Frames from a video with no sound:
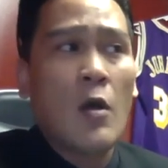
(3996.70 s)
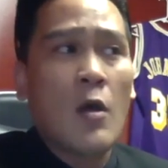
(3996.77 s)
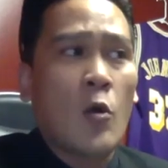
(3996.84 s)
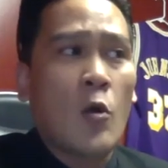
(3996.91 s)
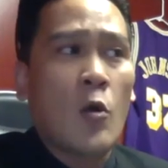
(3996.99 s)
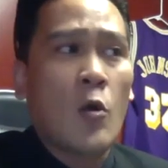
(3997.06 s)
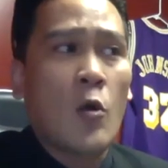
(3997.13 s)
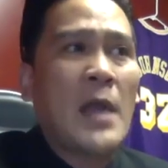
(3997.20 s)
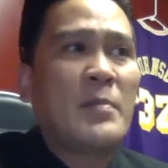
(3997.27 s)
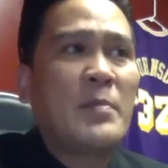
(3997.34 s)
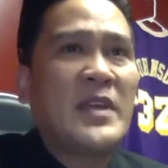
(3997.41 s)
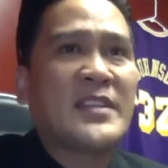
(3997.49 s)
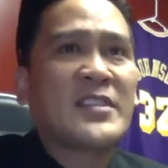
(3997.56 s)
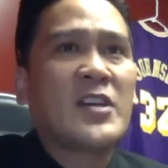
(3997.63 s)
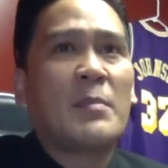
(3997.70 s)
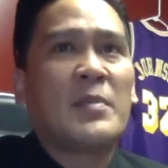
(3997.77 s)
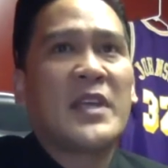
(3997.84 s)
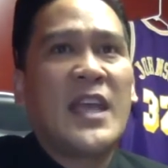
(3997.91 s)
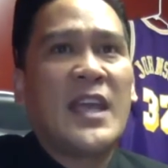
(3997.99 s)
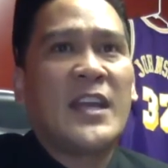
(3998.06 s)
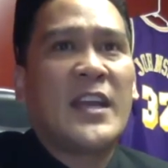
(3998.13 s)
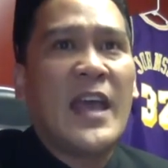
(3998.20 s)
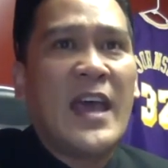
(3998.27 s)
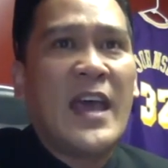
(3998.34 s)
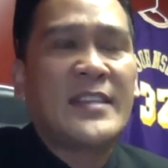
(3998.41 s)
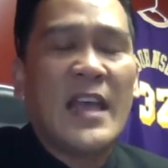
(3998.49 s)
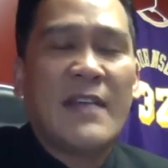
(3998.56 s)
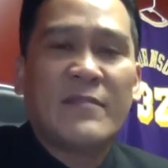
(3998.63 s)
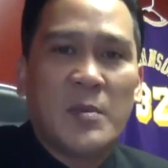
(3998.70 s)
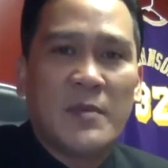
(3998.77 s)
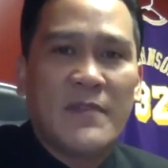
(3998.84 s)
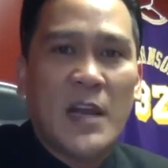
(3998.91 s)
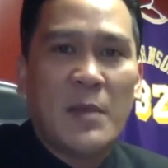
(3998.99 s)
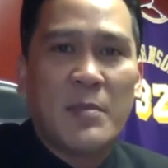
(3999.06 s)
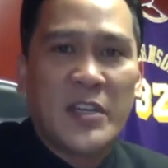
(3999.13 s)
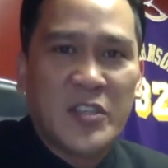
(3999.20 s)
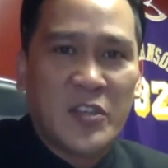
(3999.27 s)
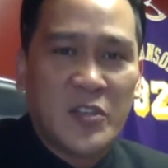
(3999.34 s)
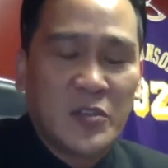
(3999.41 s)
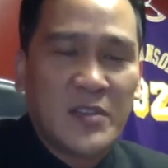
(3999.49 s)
Or it might be as complicated as having to provide a bunch of